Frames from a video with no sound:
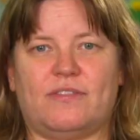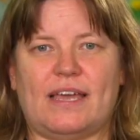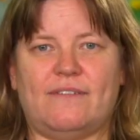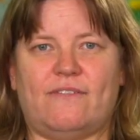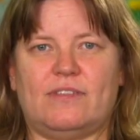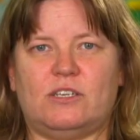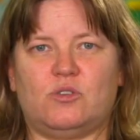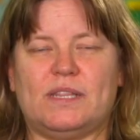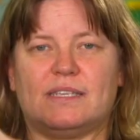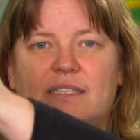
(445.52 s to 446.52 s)
they're
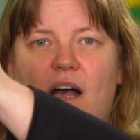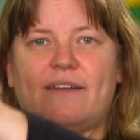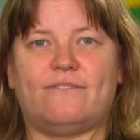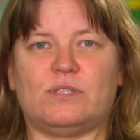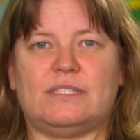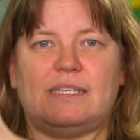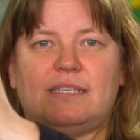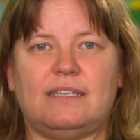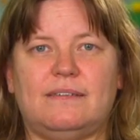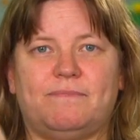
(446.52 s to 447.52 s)
doing the sign for
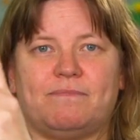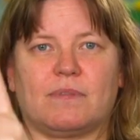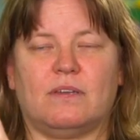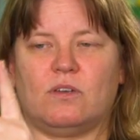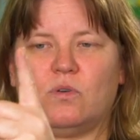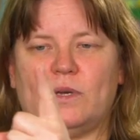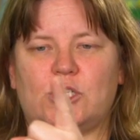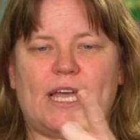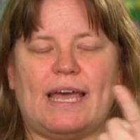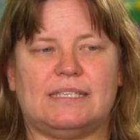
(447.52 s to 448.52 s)
city,
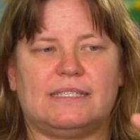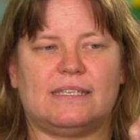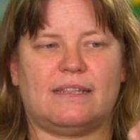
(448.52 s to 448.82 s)
which has